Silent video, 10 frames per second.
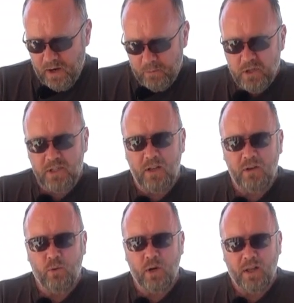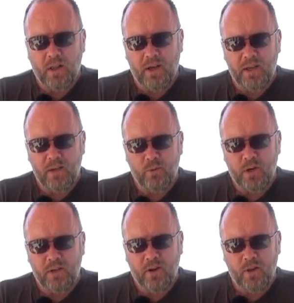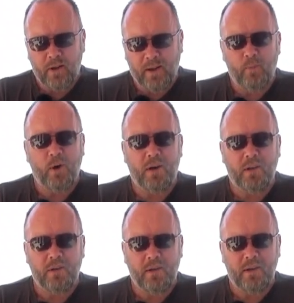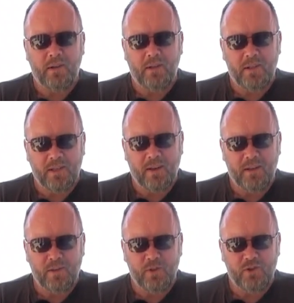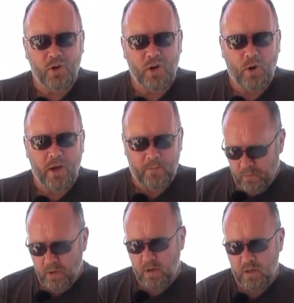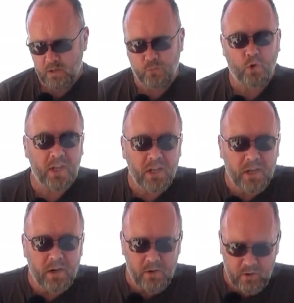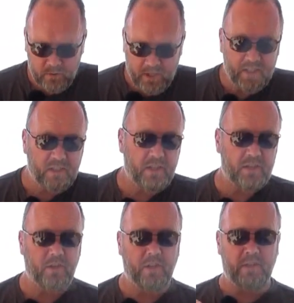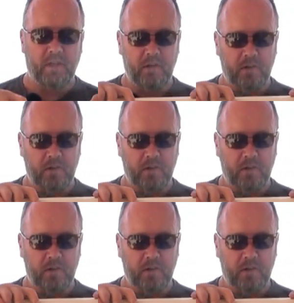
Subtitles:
I'm going to tell you what I like and what I don't like about it, and let's get into it straight away. It's a 40 liter, as it says on the tin.